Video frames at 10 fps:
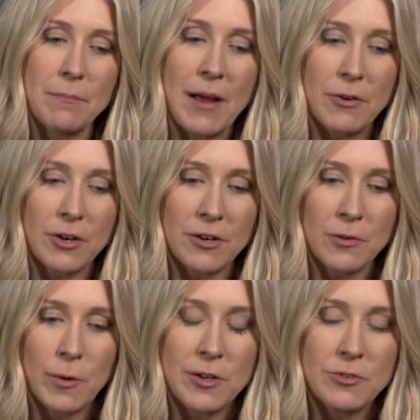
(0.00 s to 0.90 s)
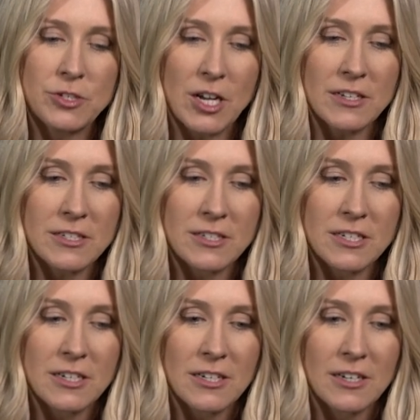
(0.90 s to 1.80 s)
about her where you
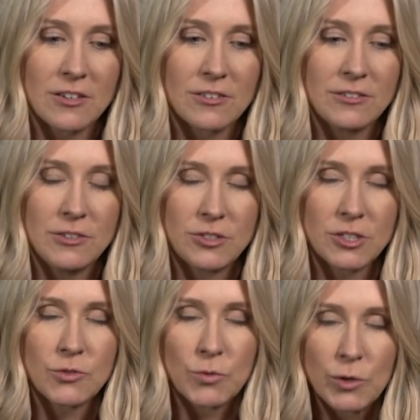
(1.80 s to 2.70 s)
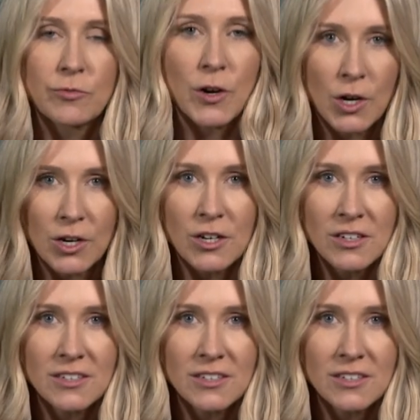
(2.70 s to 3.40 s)
just you just root for her.